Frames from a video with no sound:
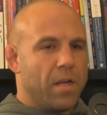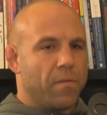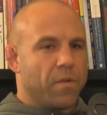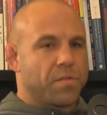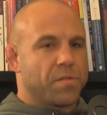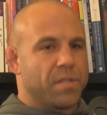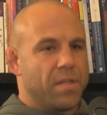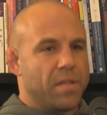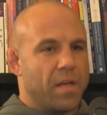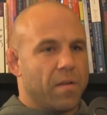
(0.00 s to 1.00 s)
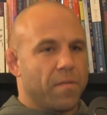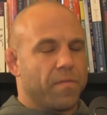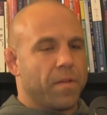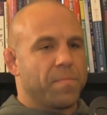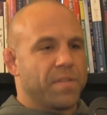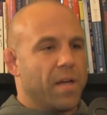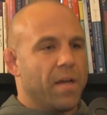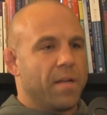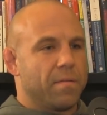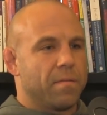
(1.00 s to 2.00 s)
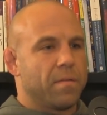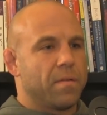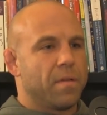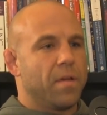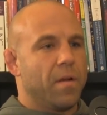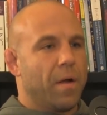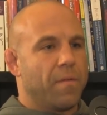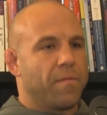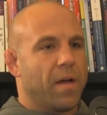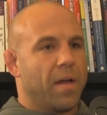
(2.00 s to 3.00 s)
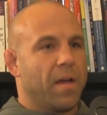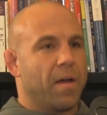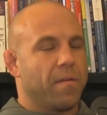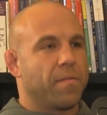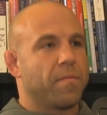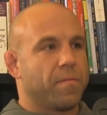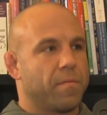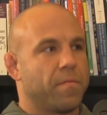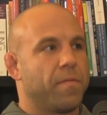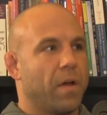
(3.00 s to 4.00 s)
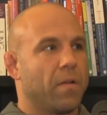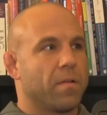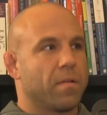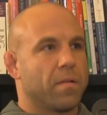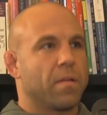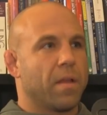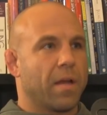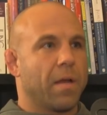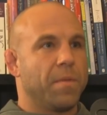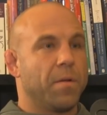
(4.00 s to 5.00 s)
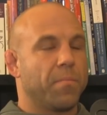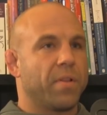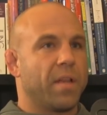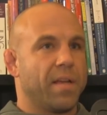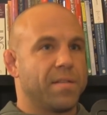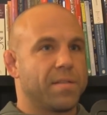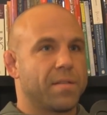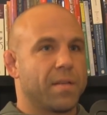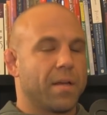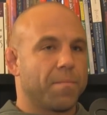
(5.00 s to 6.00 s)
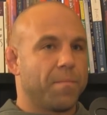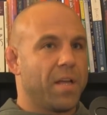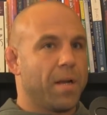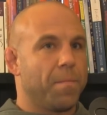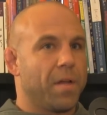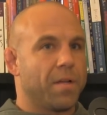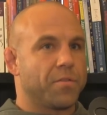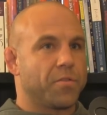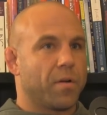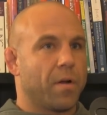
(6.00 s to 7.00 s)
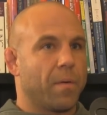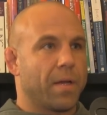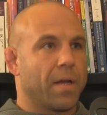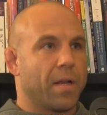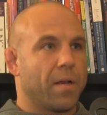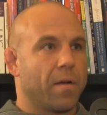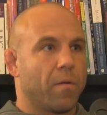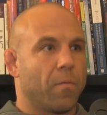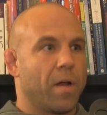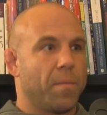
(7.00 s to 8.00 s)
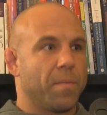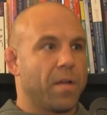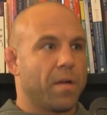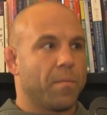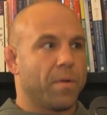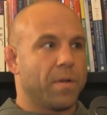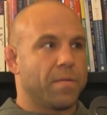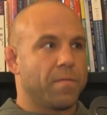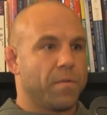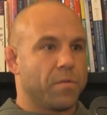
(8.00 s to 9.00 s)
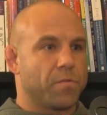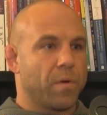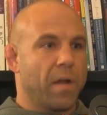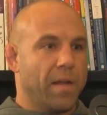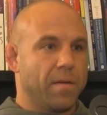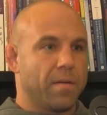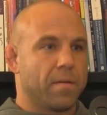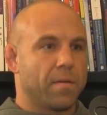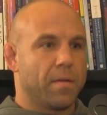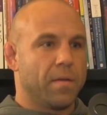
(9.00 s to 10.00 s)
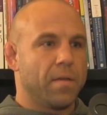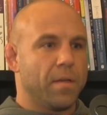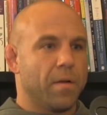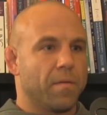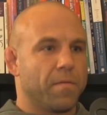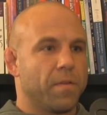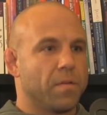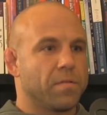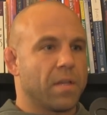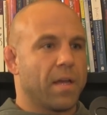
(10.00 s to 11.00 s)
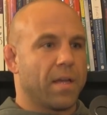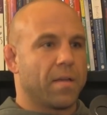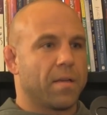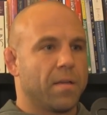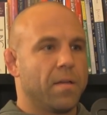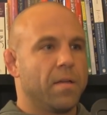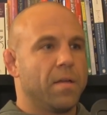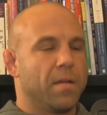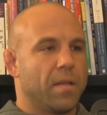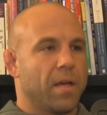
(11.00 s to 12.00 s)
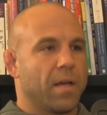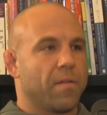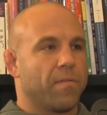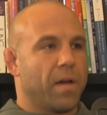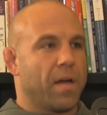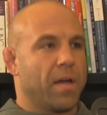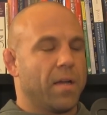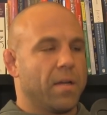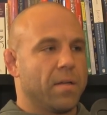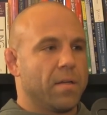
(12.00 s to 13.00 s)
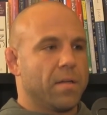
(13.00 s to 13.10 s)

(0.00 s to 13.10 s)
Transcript: and I've also seen that on the flip side. You know, I've, I have felt like I'm in a place like, man, I'm not sure how I got here or why I'm here, but it feels right. Mm-hmm. You know, it mm-hmm. feels like like if I